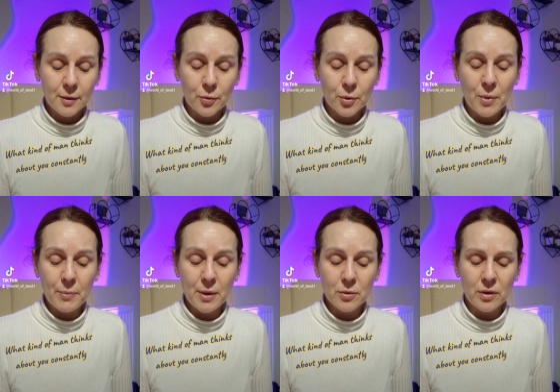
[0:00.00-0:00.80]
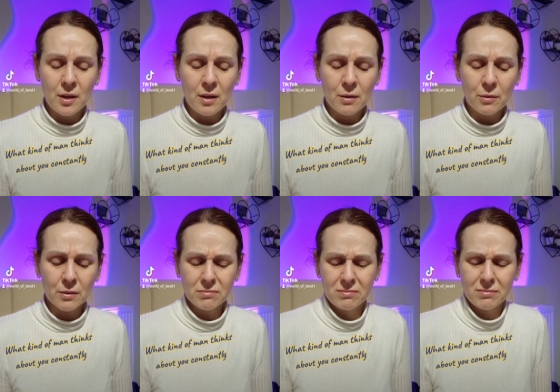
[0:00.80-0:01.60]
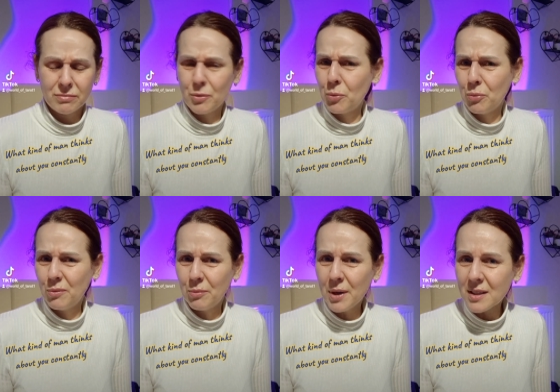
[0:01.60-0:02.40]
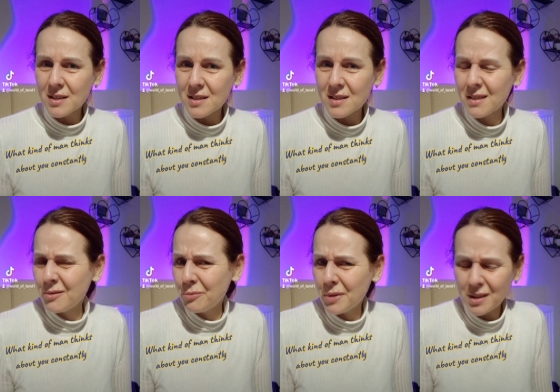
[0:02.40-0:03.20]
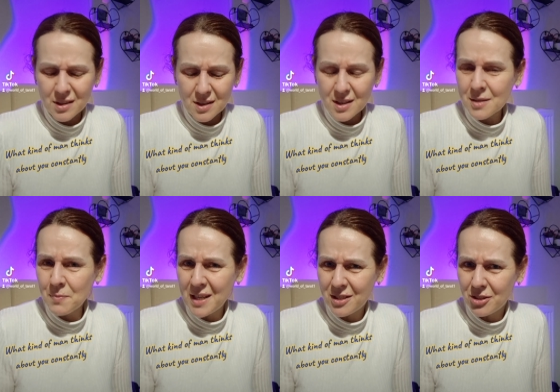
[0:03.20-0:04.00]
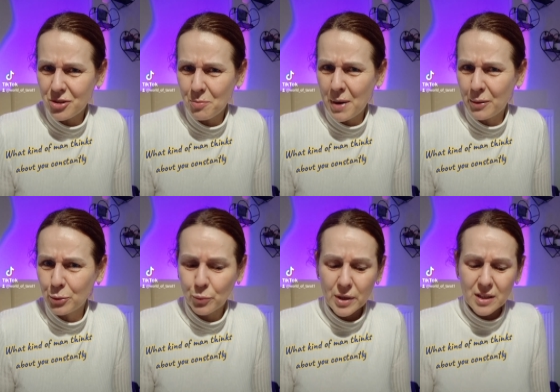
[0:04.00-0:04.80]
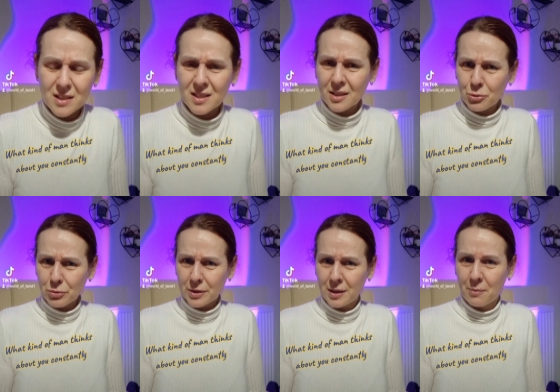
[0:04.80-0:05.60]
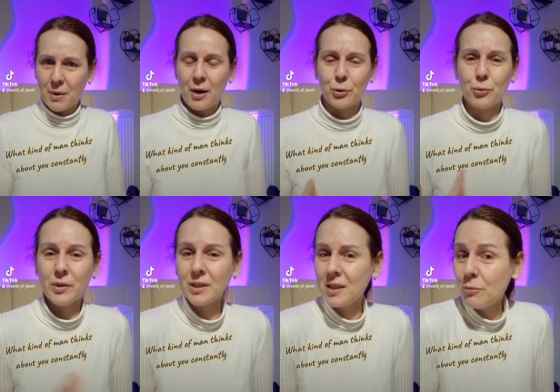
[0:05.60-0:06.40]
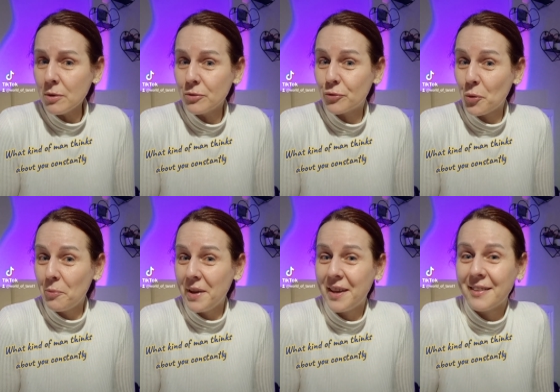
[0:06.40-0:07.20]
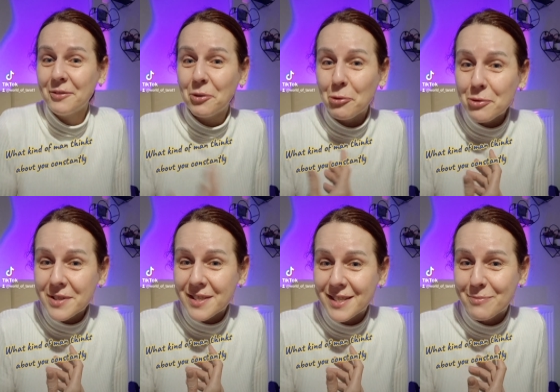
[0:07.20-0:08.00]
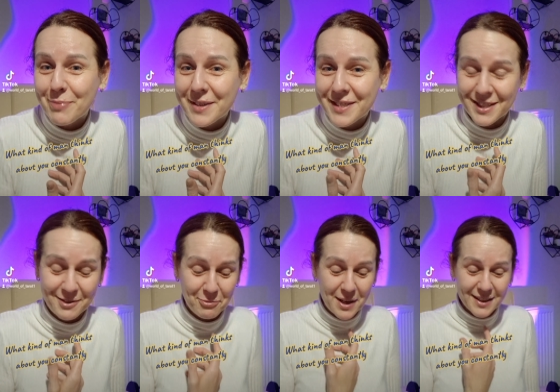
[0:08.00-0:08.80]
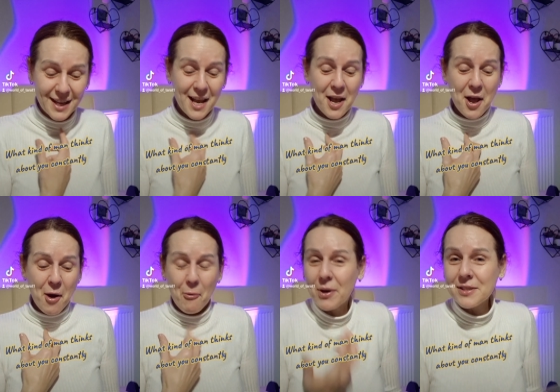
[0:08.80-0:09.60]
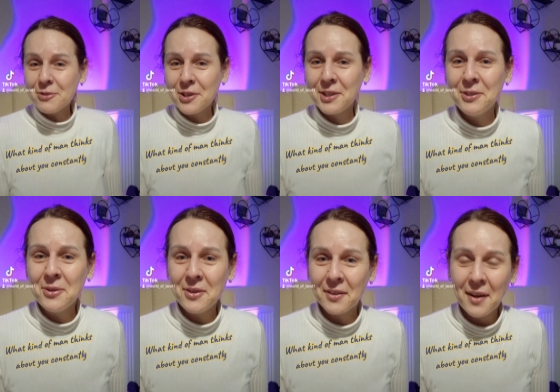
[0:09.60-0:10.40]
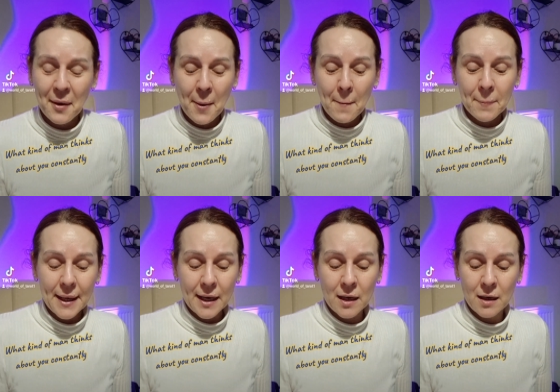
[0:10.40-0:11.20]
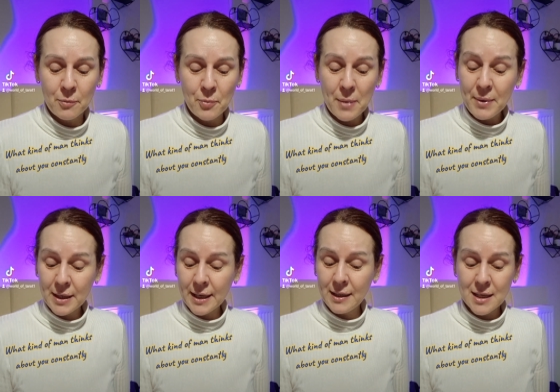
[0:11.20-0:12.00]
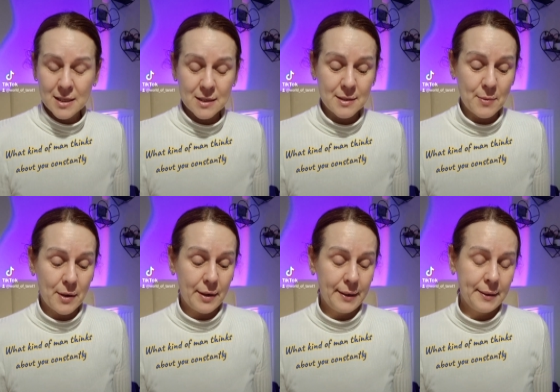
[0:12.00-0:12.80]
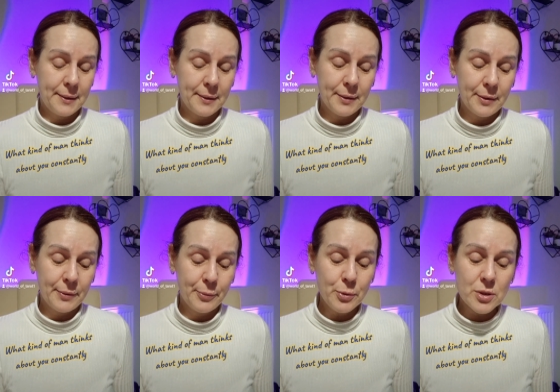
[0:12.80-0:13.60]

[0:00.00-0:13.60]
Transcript: or maybe you think oh, what is it, what is this message about? What is he talking about? What he want from me? You know, who is this person? What, what's going on? Uh, maybe like this. Uh, uh, would